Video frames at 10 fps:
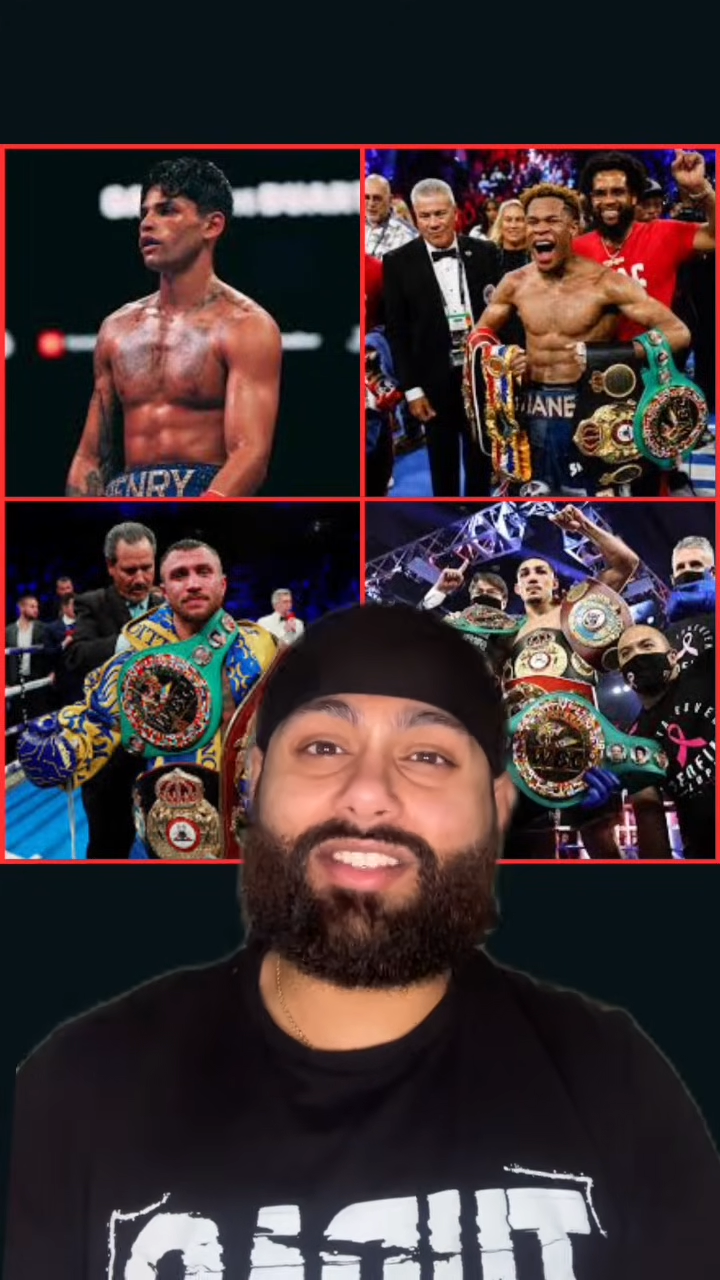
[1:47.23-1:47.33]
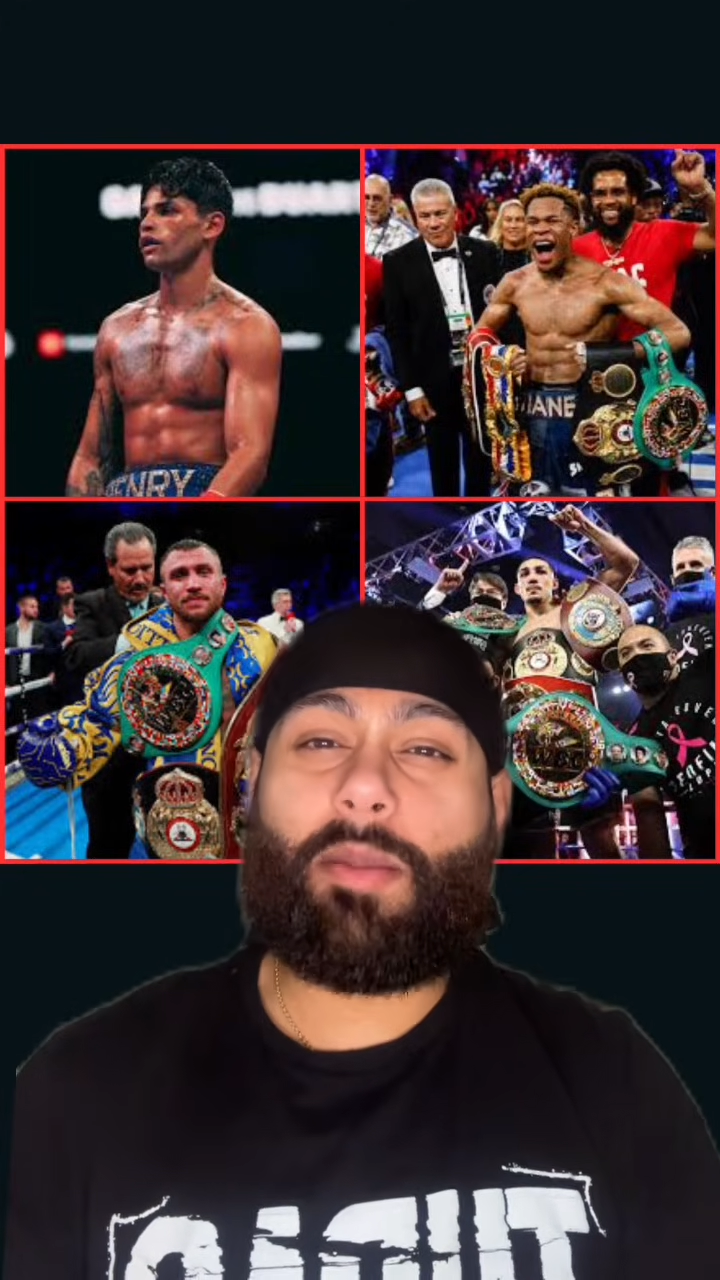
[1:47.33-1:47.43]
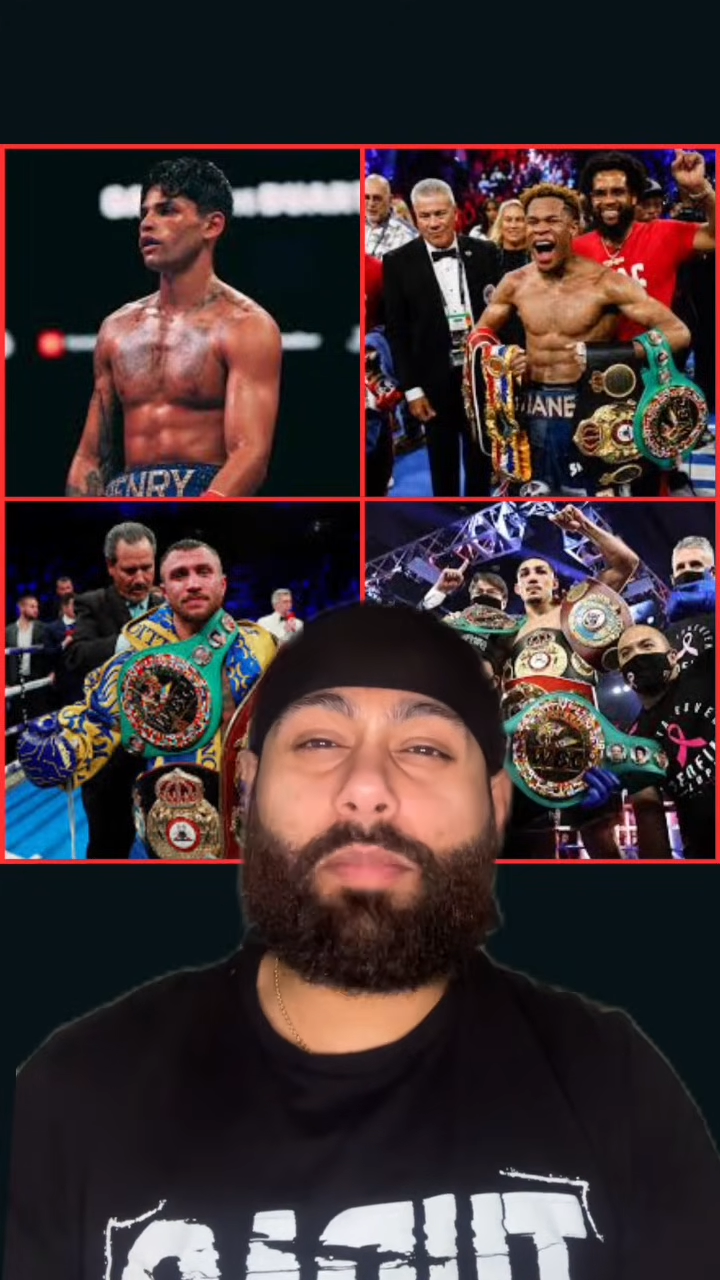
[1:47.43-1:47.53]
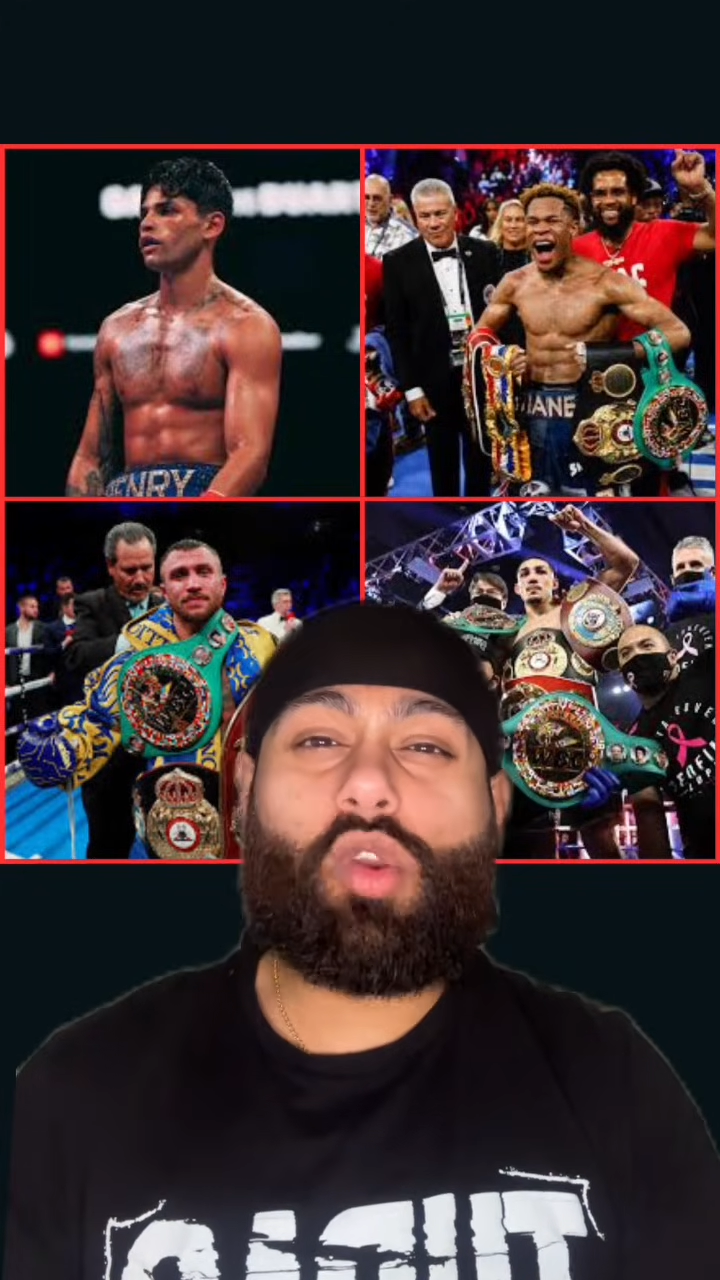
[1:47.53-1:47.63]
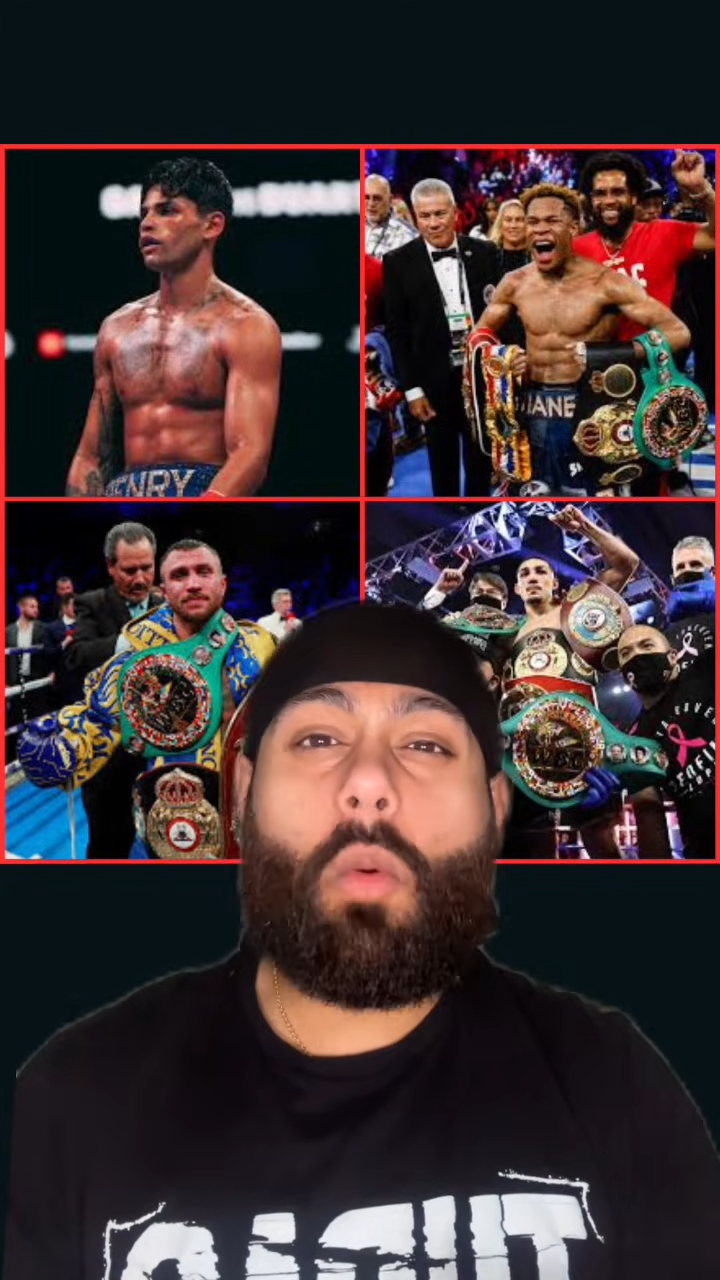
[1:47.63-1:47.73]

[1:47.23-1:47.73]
the pure